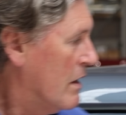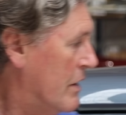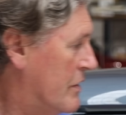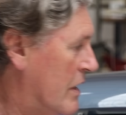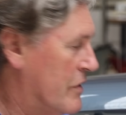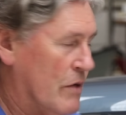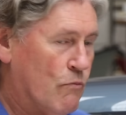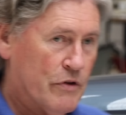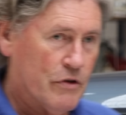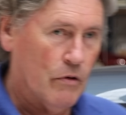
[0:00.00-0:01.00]
This is
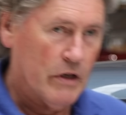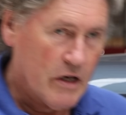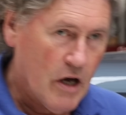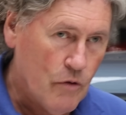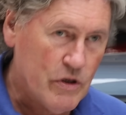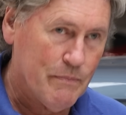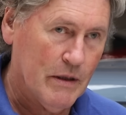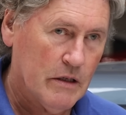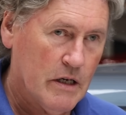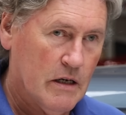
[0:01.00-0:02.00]
what's called a
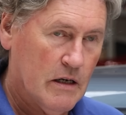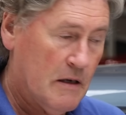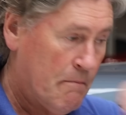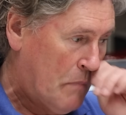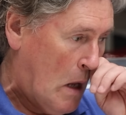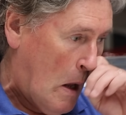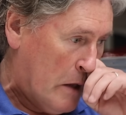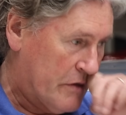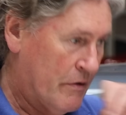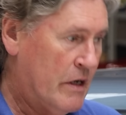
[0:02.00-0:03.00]
coach-built car.
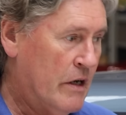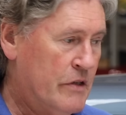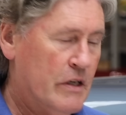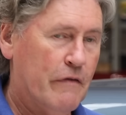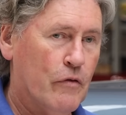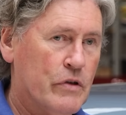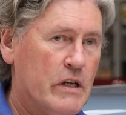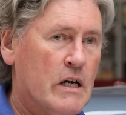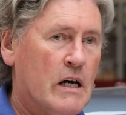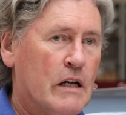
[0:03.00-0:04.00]
So in
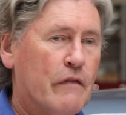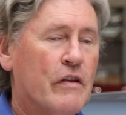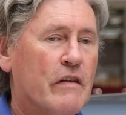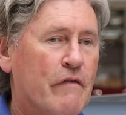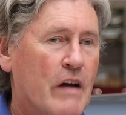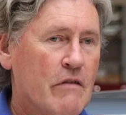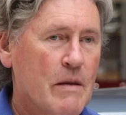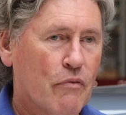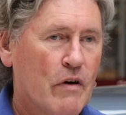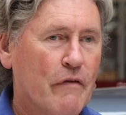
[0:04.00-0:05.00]
1949, for the very
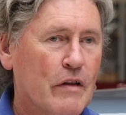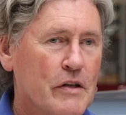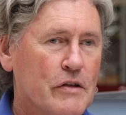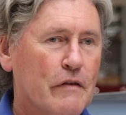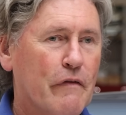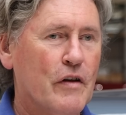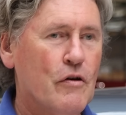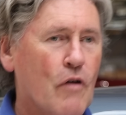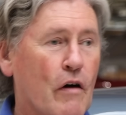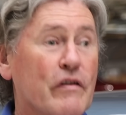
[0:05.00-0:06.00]
privileged
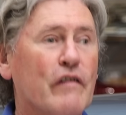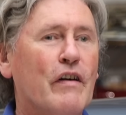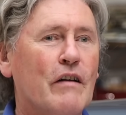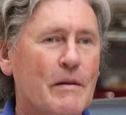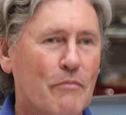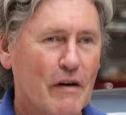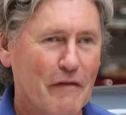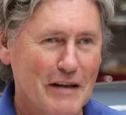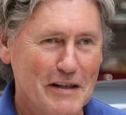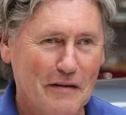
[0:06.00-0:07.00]
few of the very
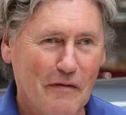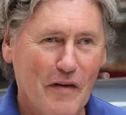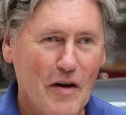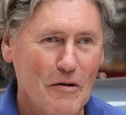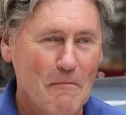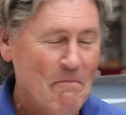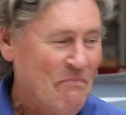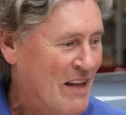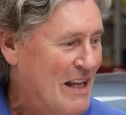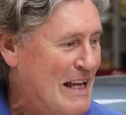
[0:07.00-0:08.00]
privileged few,
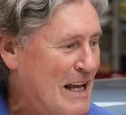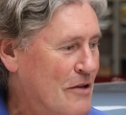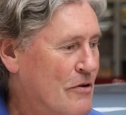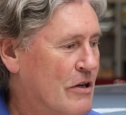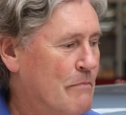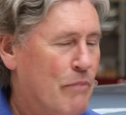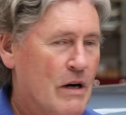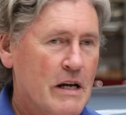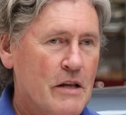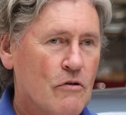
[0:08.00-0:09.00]
you could
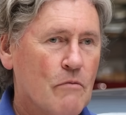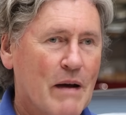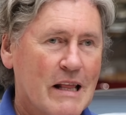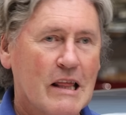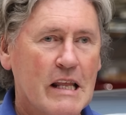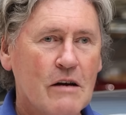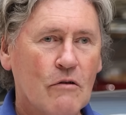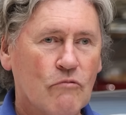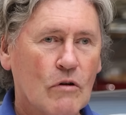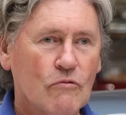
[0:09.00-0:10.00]
buy your Bentley
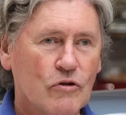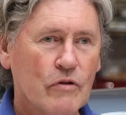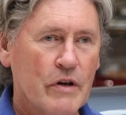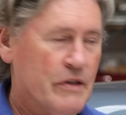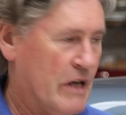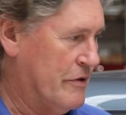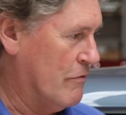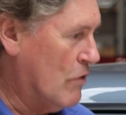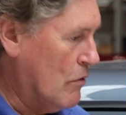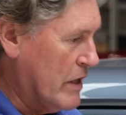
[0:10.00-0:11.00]
or Rolls-Royce as a
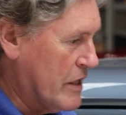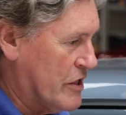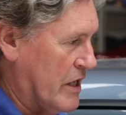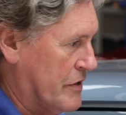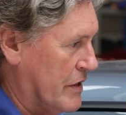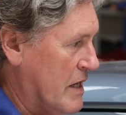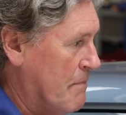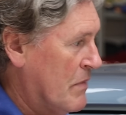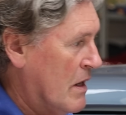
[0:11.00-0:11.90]
rolling chassis